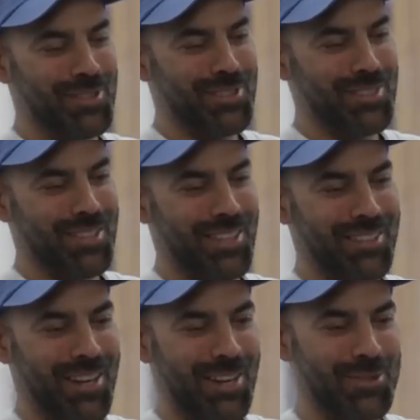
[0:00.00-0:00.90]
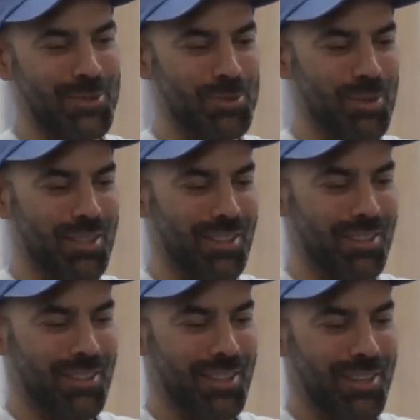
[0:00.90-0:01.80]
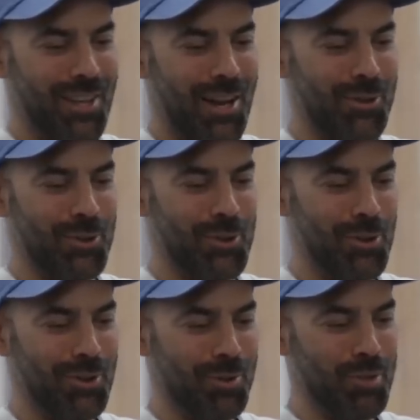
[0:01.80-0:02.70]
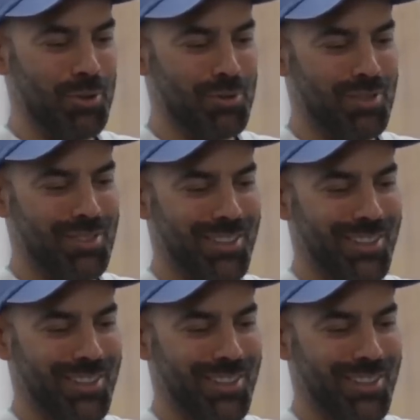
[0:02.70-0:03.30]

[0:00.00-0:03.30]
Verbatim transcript: Which is a slight nod to uh, alcohol abuse.